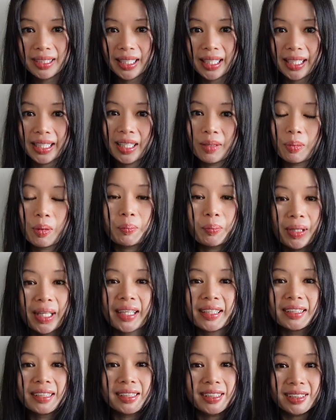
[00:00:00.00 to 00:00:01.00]
Should I keep it
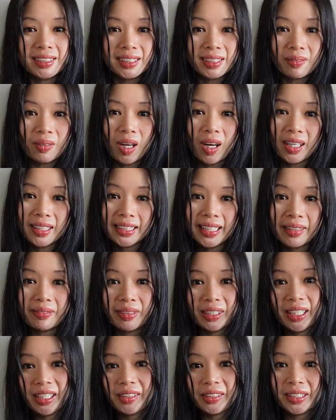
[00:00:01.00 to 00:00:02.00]
plain to shoot some content
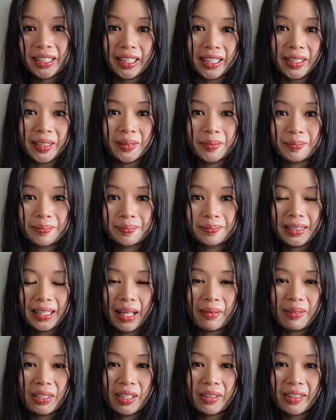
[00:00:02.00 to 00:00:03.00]
videos here?
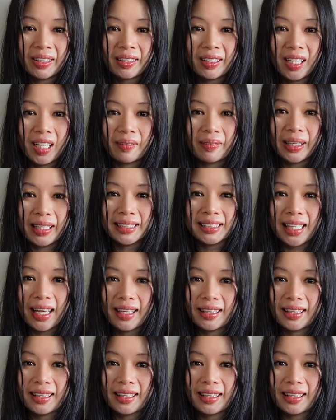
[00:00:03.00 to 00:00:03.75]
Let me know in the comments.